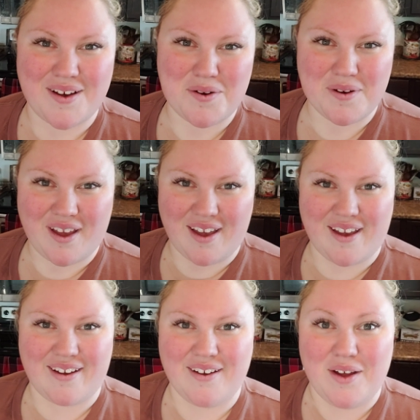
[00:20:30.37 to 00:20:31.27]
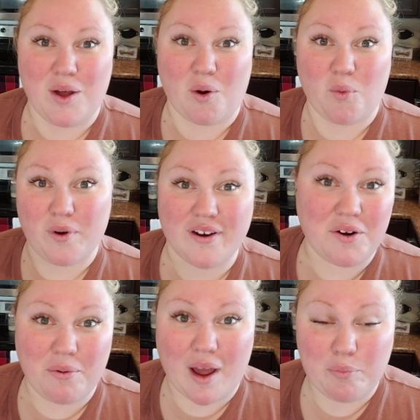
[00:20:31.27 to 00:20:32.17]
Okay, we're going
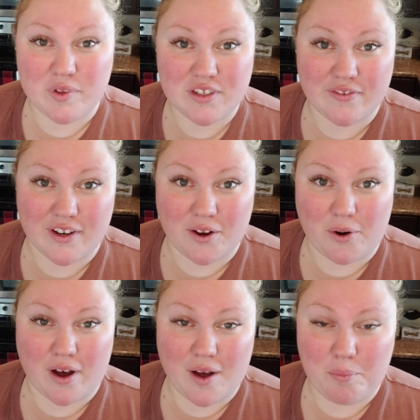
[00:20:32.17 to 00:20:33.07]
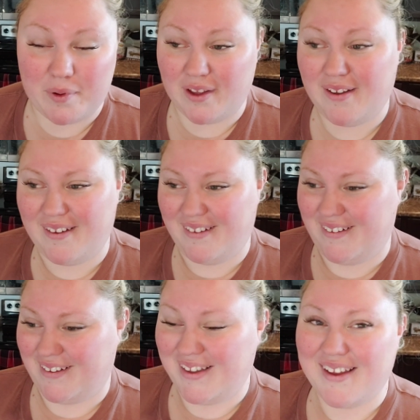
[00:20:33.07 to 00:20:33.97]
to wrap this video up.
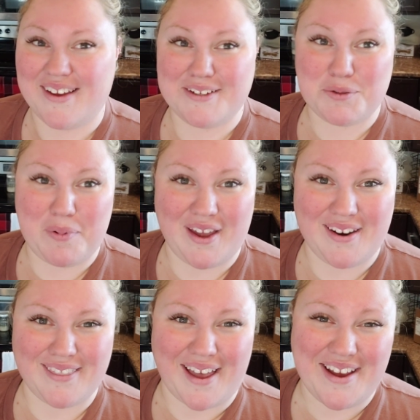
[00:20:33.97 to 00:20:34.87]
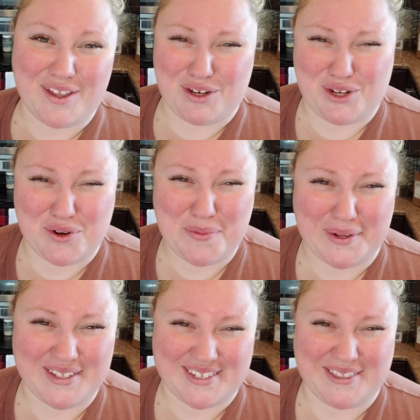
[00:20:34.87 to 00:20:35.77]
It's been like 2
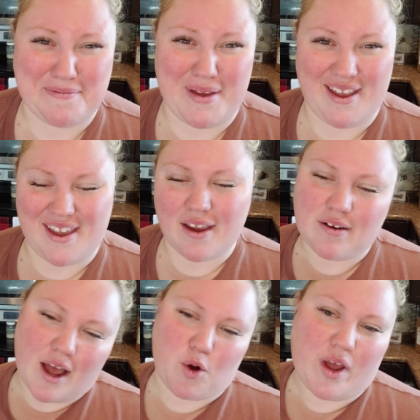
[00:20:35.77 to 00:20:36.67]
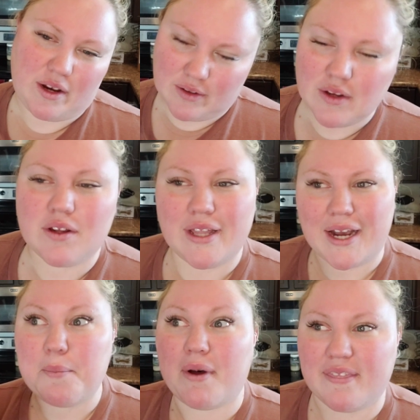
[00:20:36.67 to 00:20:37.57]
months in the making, not quite,
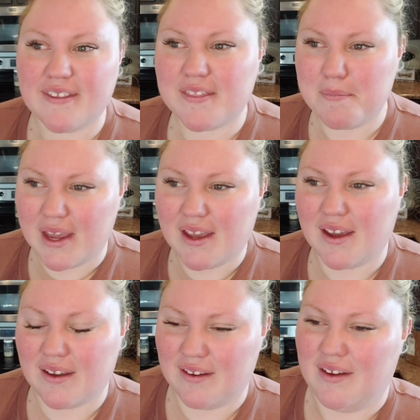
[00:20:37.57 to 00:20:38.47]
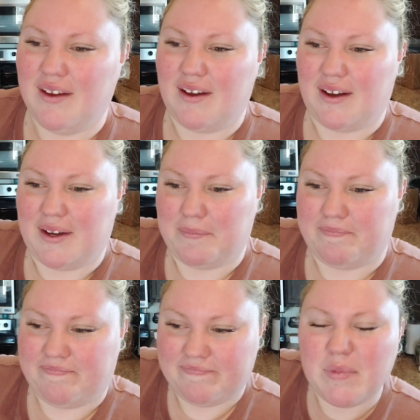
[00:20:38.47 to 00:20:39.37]
like a month in the making,
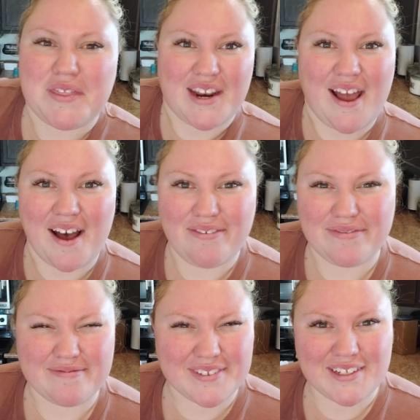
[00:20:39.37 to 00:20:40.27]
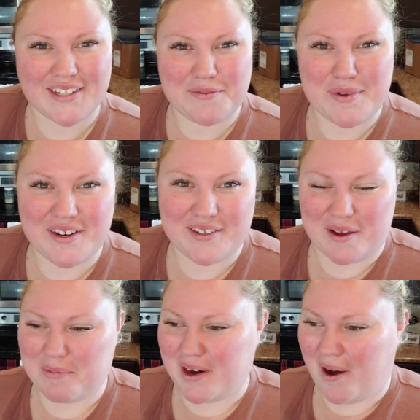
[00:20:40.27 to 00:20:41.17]
month and a half, because it's
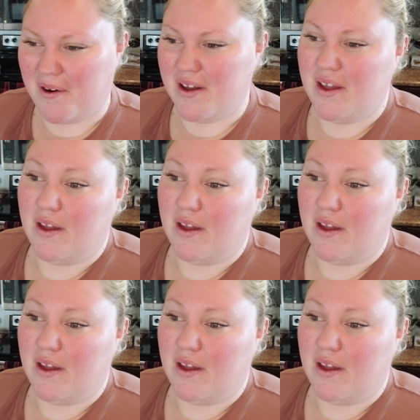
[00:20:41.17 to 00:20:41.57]
mid-December now.